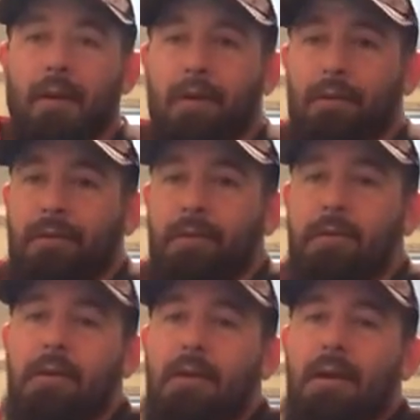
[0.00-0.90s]
Hey, what's
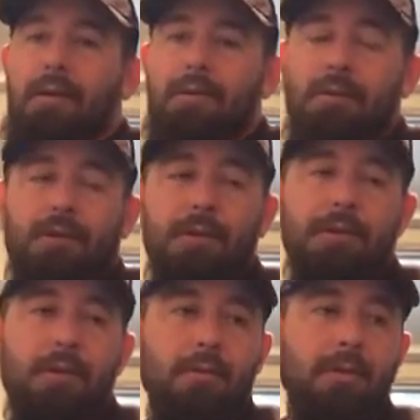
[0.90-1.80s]
going on, guys? Out there,
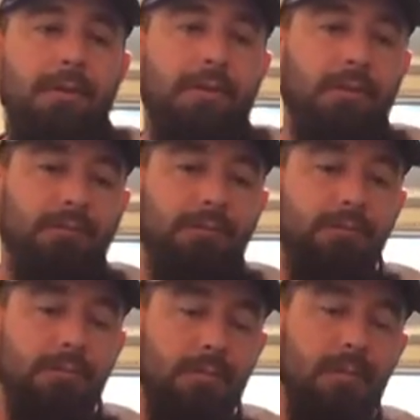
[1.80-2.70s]
TJ Weeks.
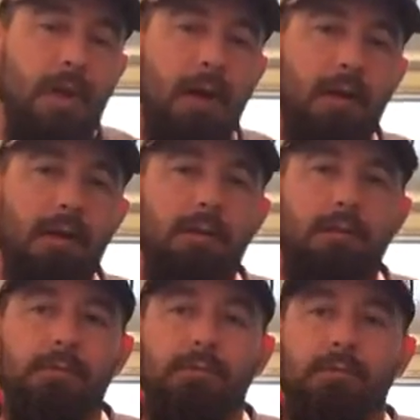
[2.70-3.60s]

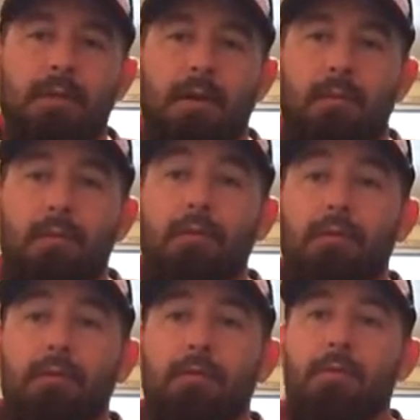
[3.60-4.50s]
I'm
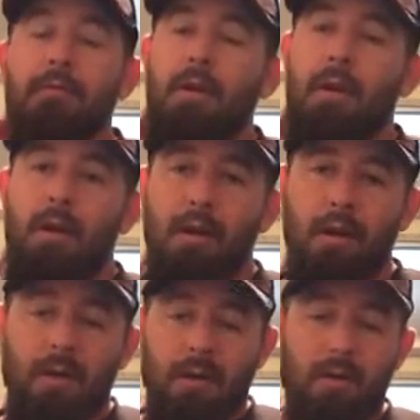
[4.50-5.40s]
moving
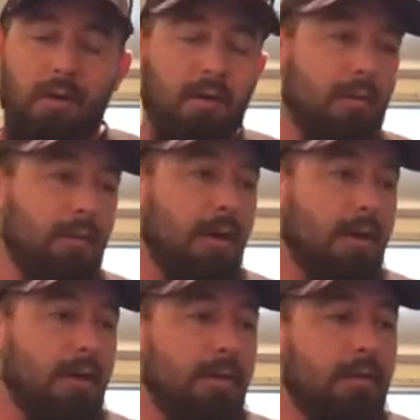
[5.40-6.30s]
all
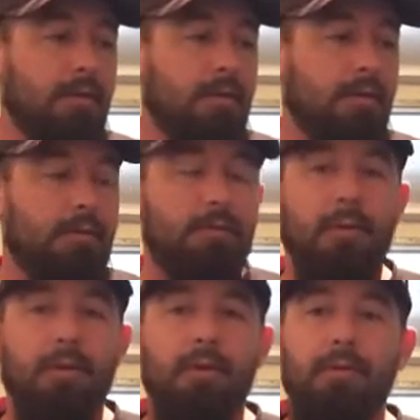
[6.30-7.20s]
my
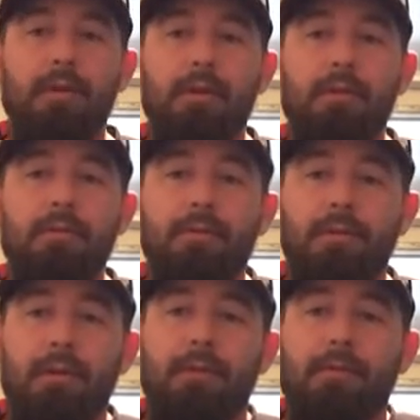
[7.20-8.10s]
videos
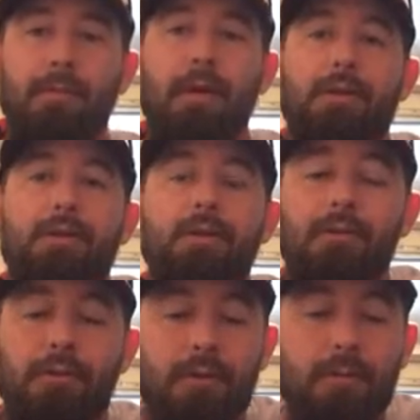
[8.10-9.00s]
and stuff back to
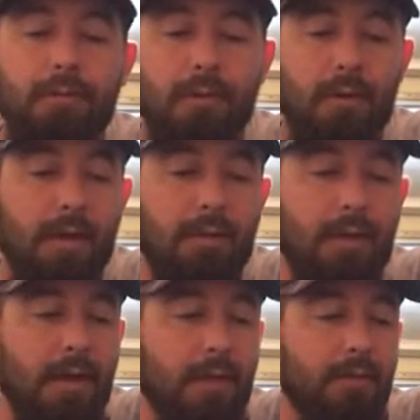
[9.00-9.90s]
YouTube, so I'll have
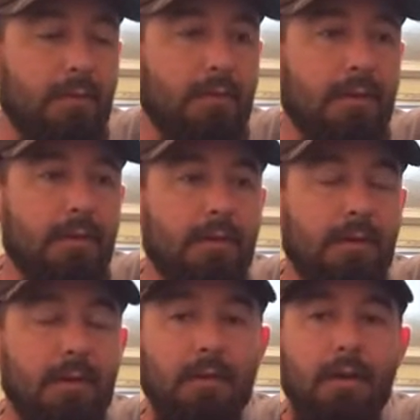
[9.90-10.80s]
that avenue
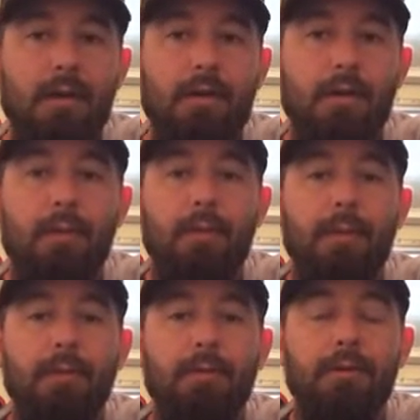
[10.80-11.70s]
again. I know I had a couple
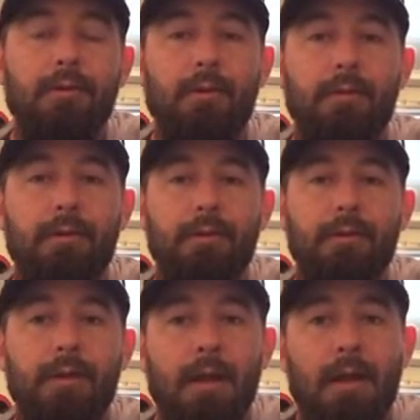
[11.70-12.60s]
people that told me that